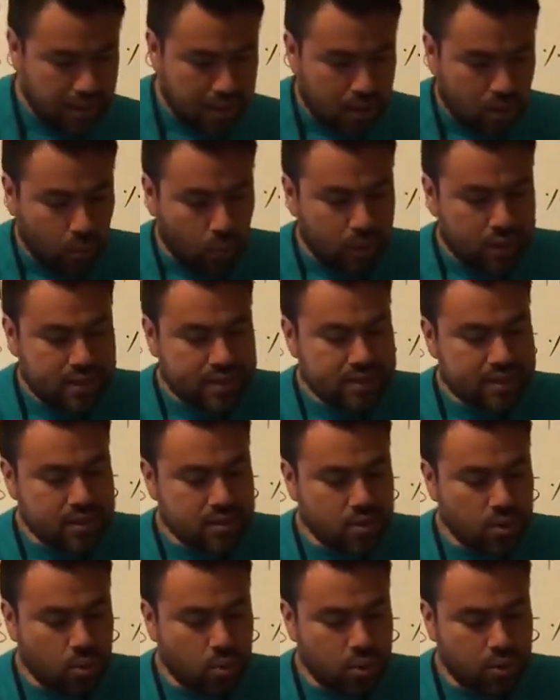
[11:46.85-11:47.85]
What is the
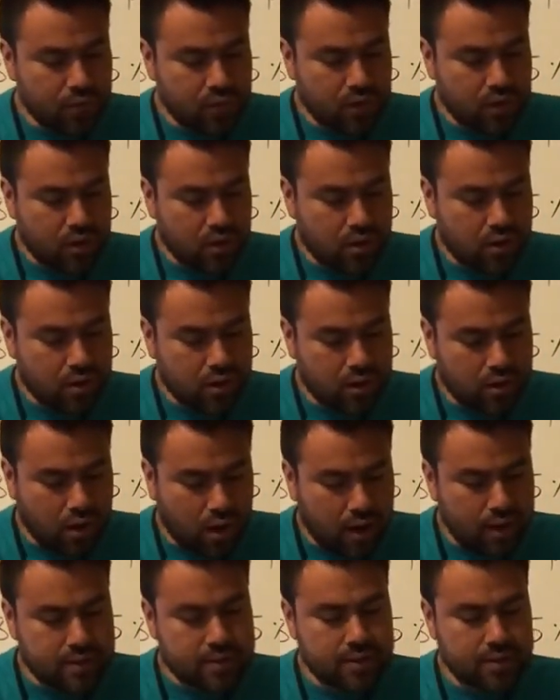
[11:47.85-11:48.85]
total of the
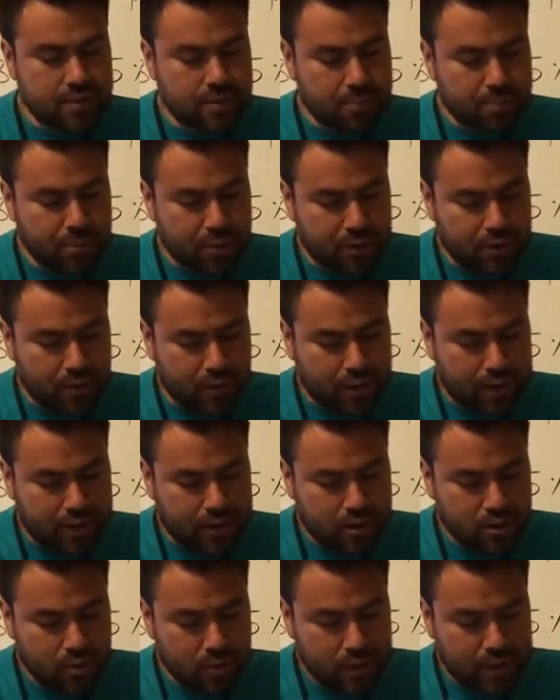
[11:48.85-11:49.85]
cost of the printer,
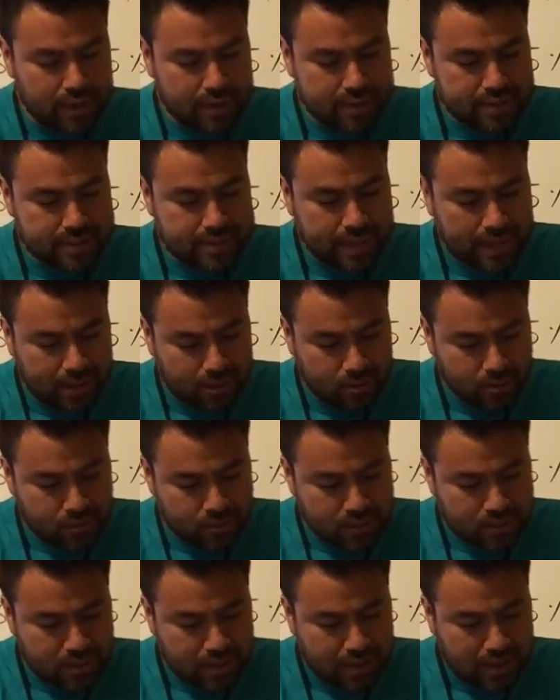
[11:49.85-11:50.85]
including a
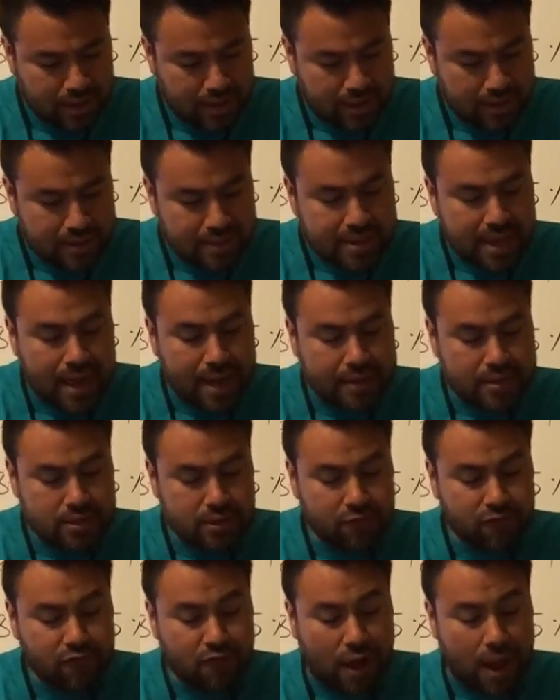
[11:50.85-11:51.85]
sales tax of
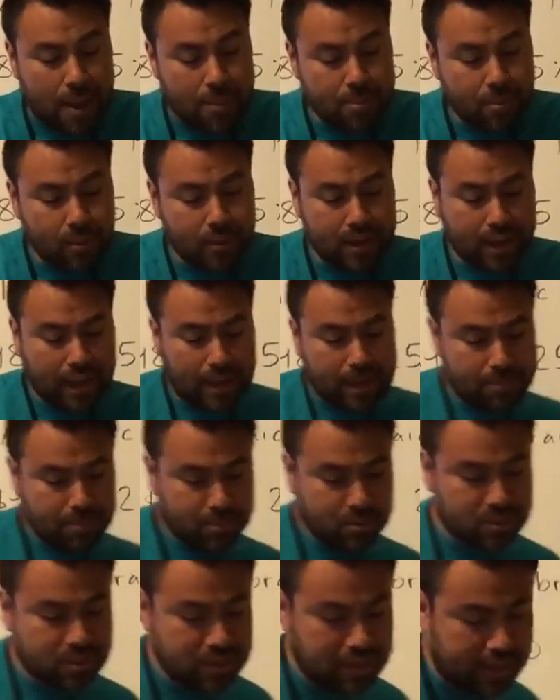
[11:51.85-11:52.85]

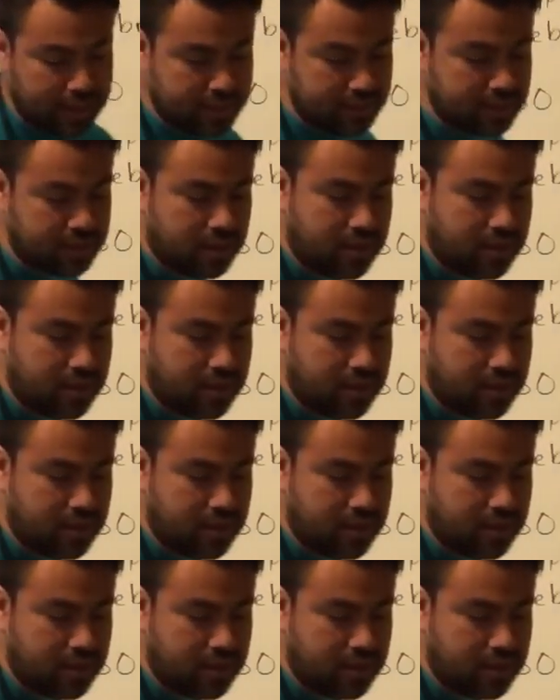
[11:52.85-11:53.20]
5.8%?